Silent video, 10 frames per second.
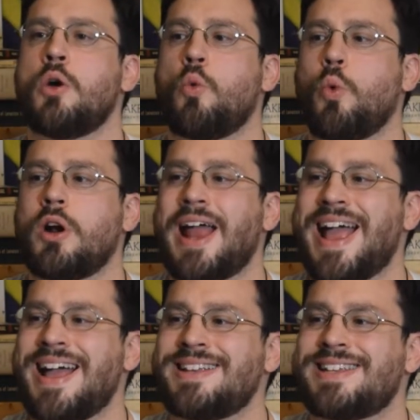
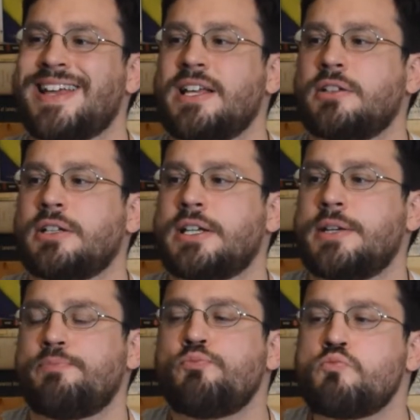Whereas
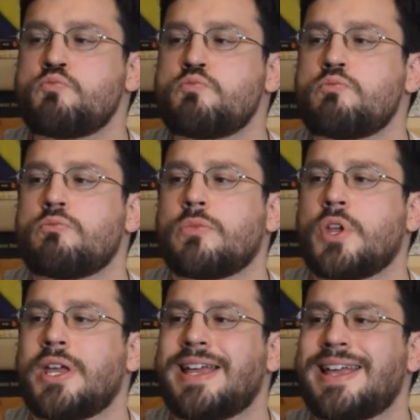Henley,
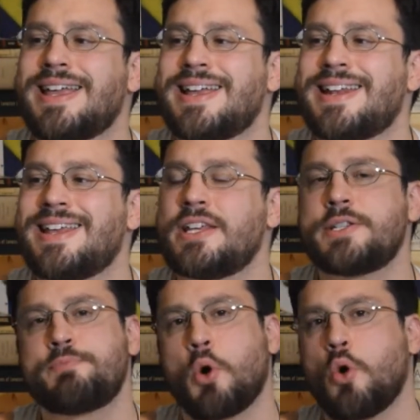in
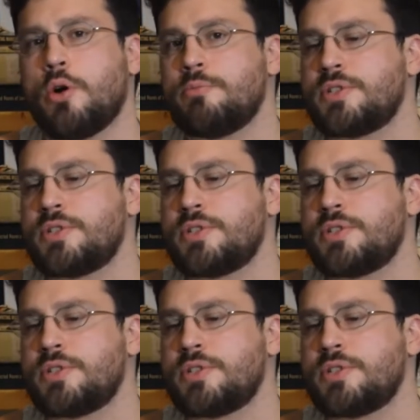his poem,